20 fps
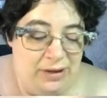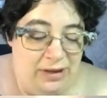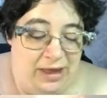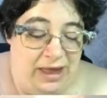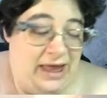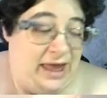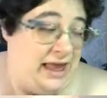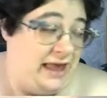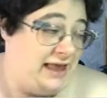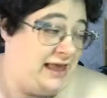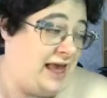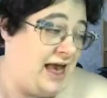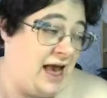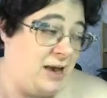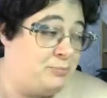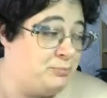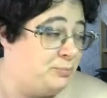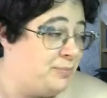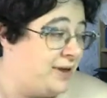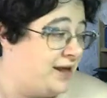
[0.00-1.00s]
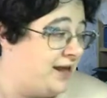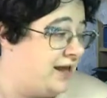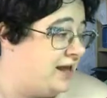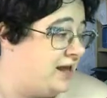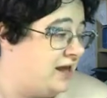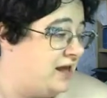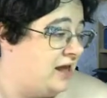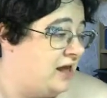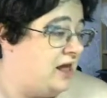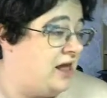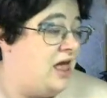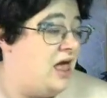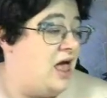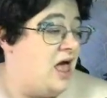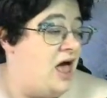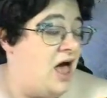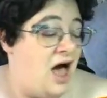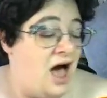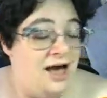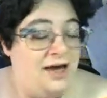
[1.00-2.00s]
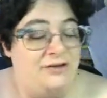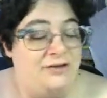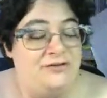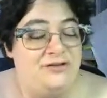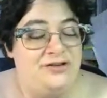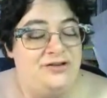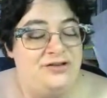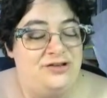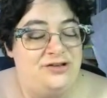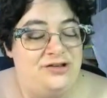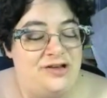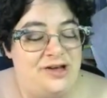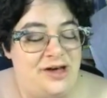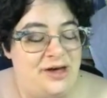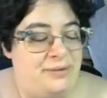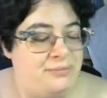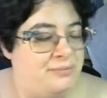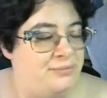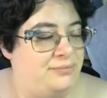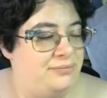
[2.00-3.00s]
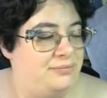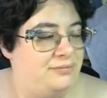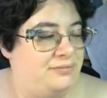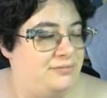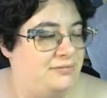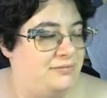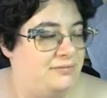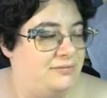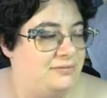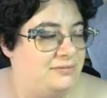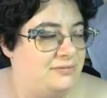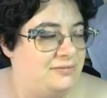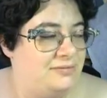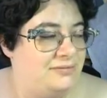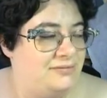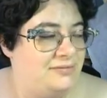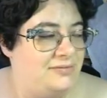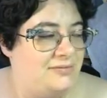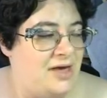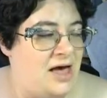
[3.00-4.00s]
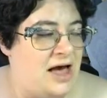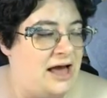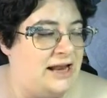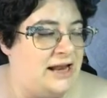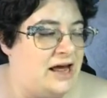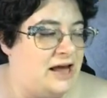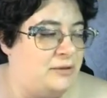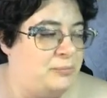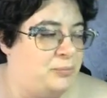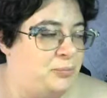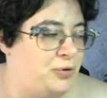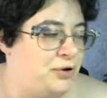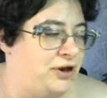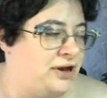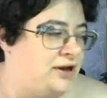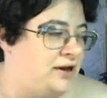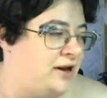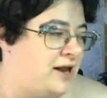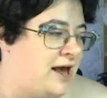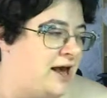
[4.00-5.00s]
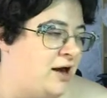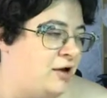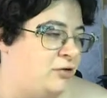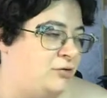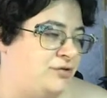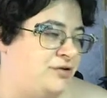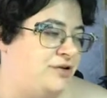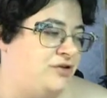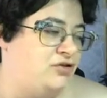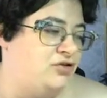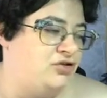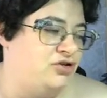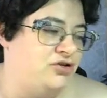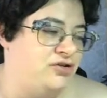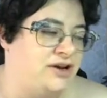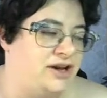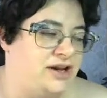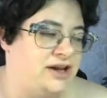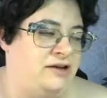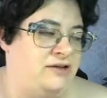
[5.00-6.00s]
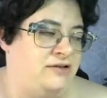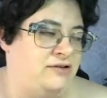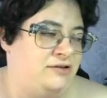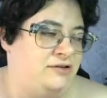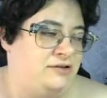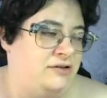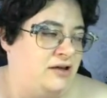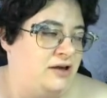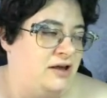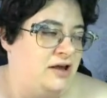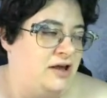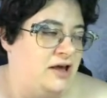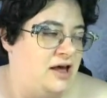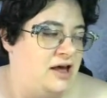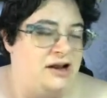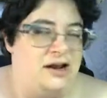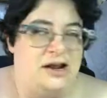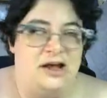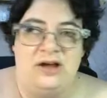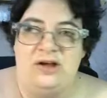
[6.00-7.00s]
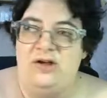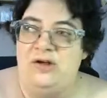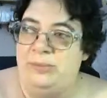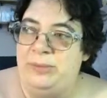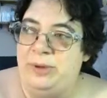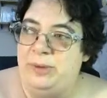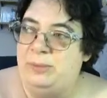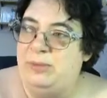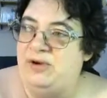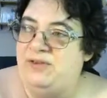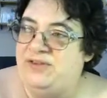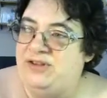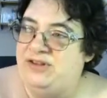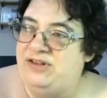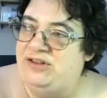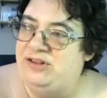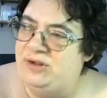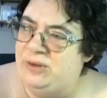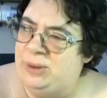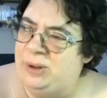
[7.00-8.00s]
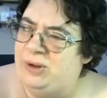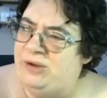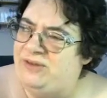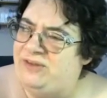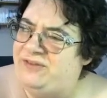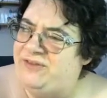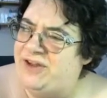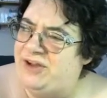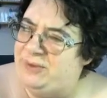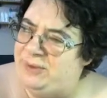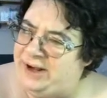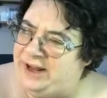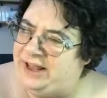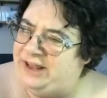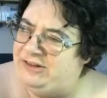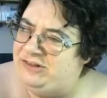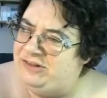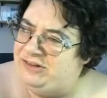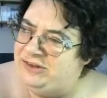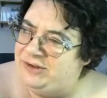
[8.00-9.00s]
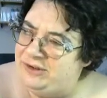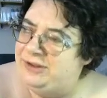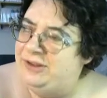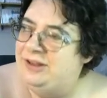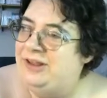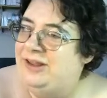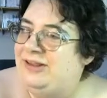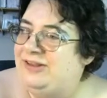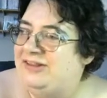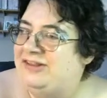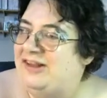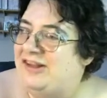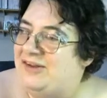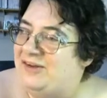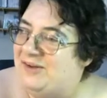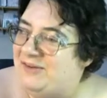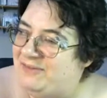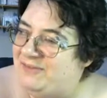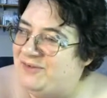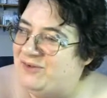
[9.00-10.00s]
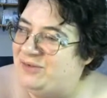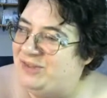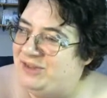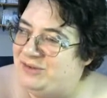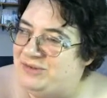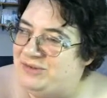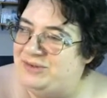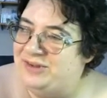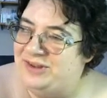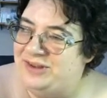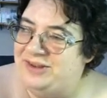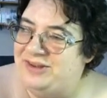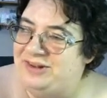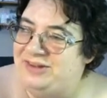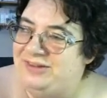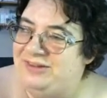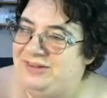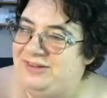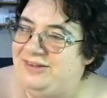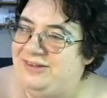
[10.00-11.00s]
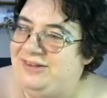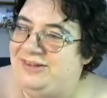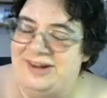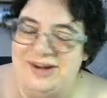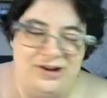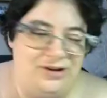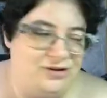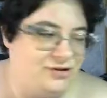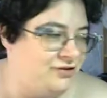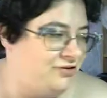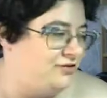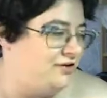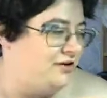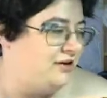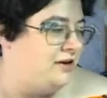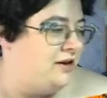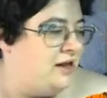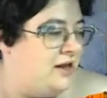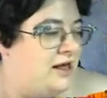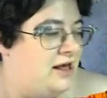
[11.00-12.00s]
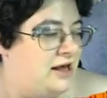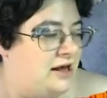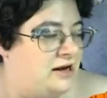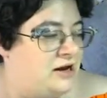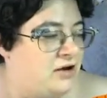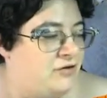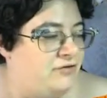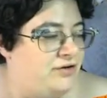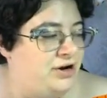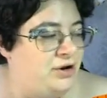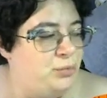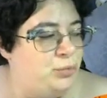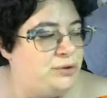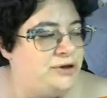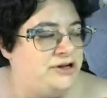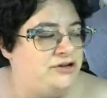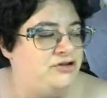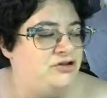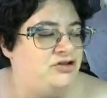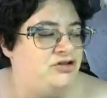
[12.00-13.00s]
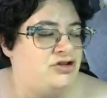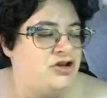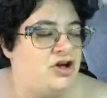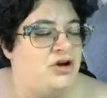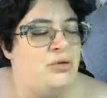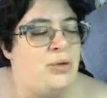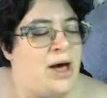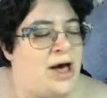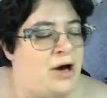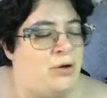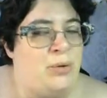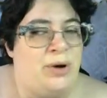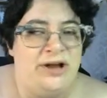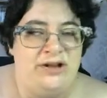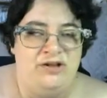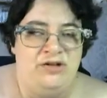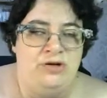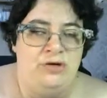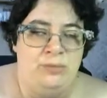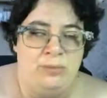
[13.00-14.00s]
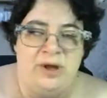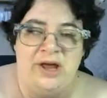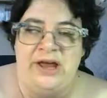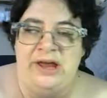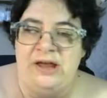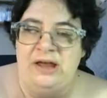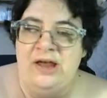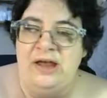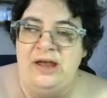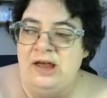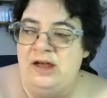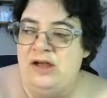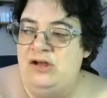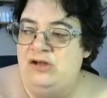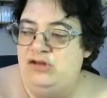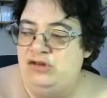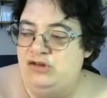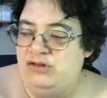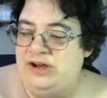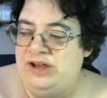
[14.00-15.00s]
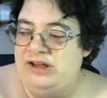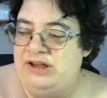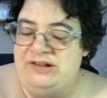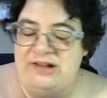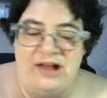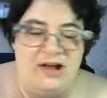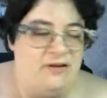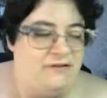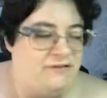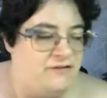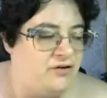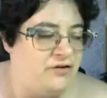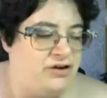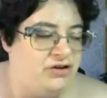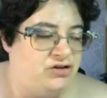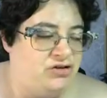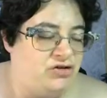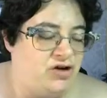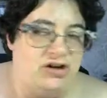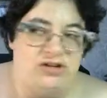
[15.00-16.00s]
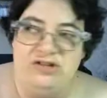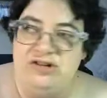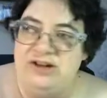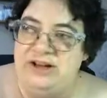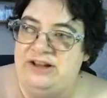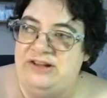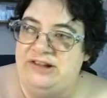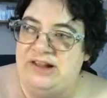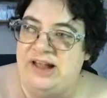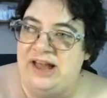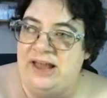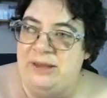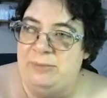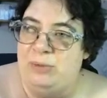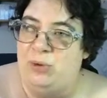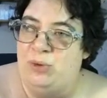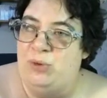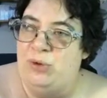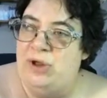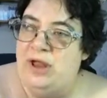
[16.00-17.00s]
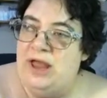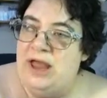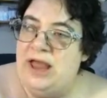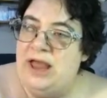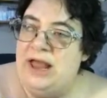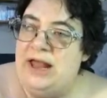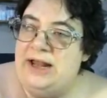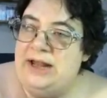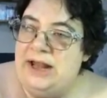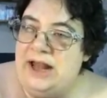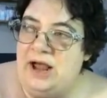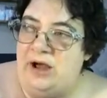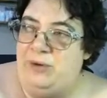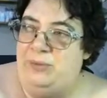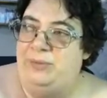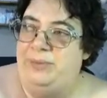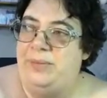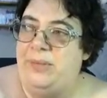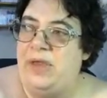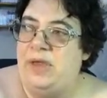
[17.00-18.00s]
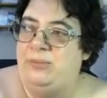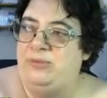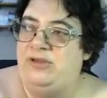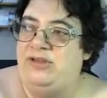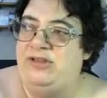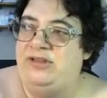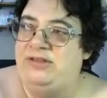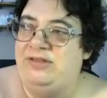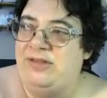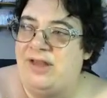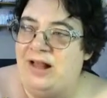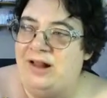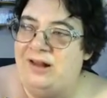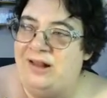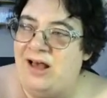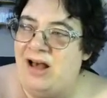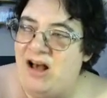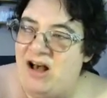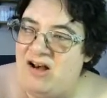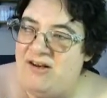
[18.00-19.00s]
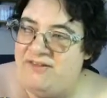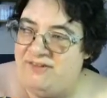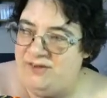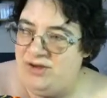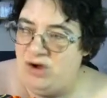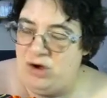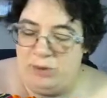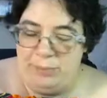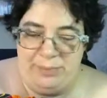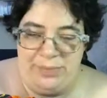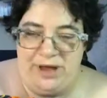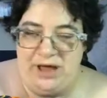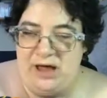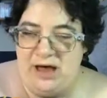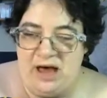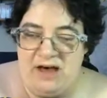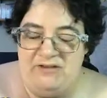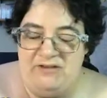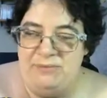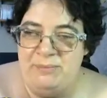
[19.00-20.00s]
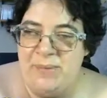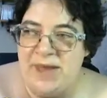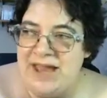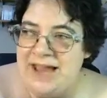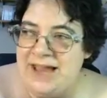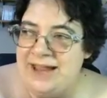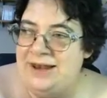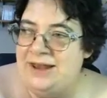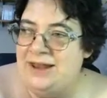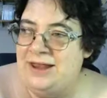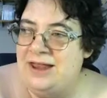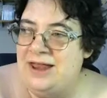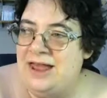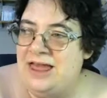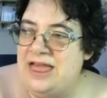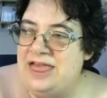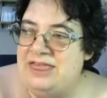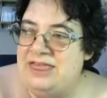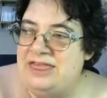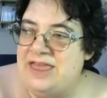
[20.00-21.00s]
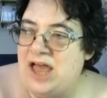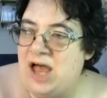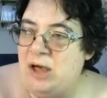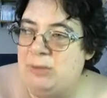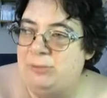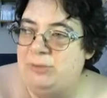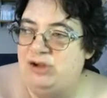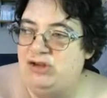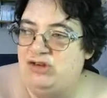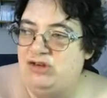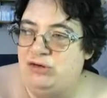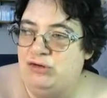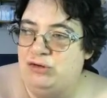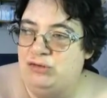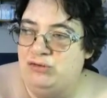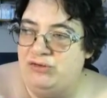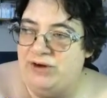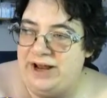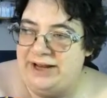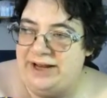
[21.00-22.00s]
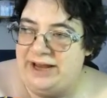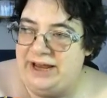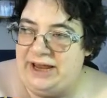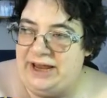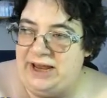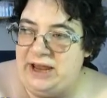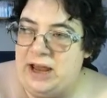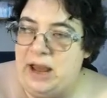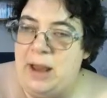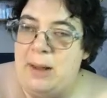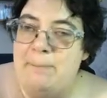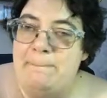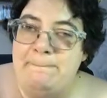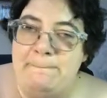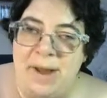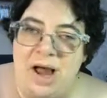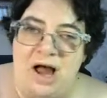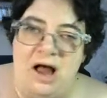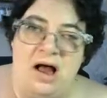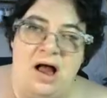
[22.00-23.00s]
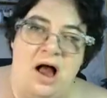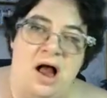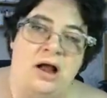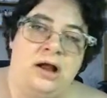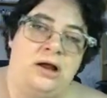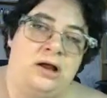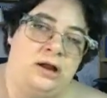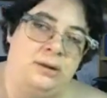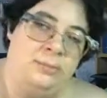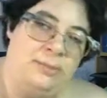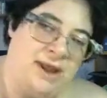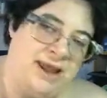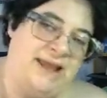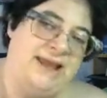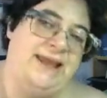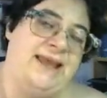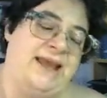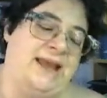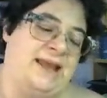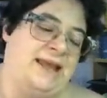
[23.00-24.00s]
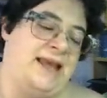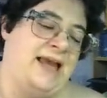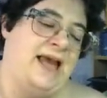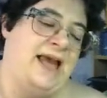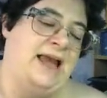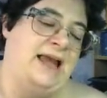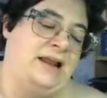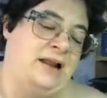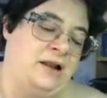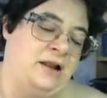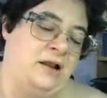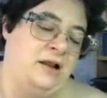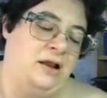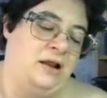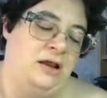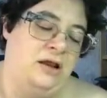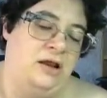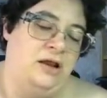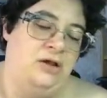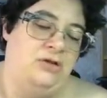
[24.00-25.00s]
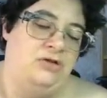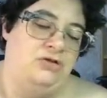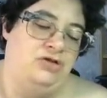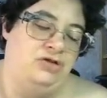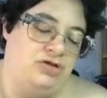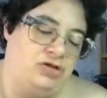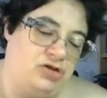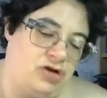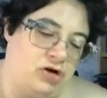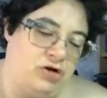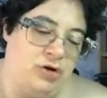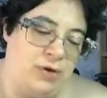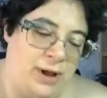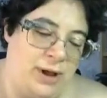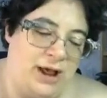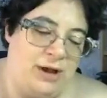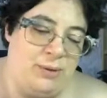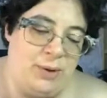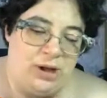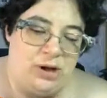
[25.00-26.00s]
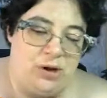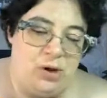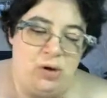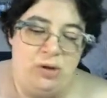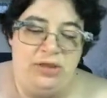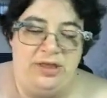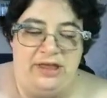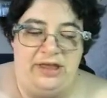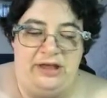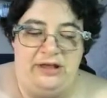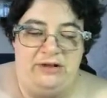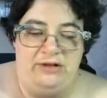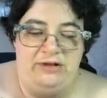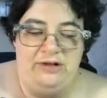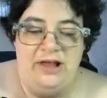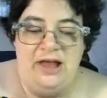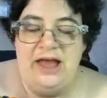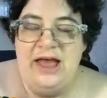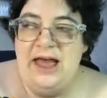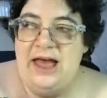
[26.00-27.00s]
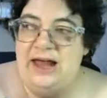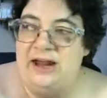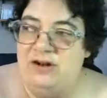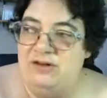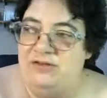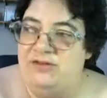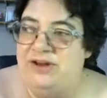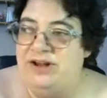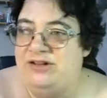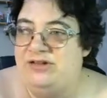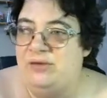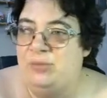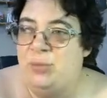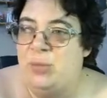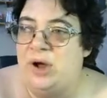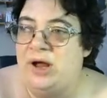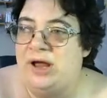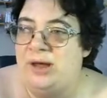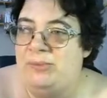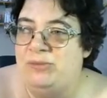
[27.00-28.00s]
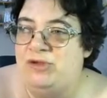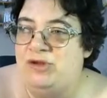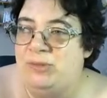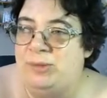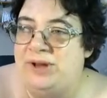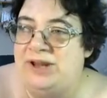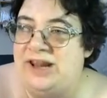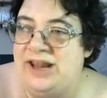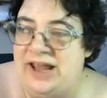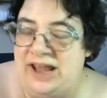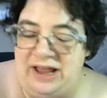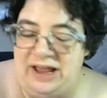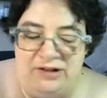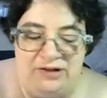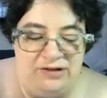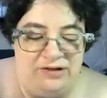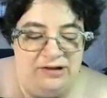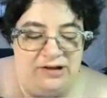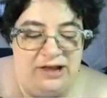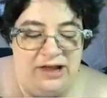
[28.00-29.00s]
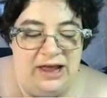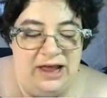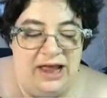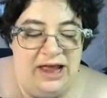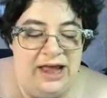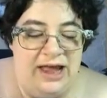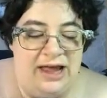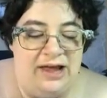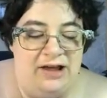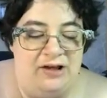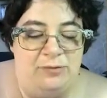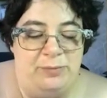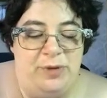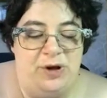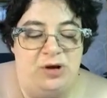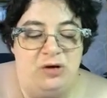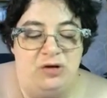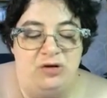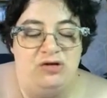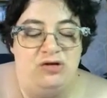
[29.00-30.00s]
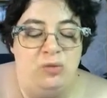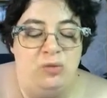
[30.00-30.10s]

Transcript: It can be. I just I like putting owls in trees, and I couldn't be bothered to do a lot of foliage, so I thought this was a good solution. And I really wanted to show how I do my trees that are very structurally stable. Now, I've done a half copper. I've made the armature already, but I'm going to make it again to show you how I got this. And the reason why I'm doing this is because the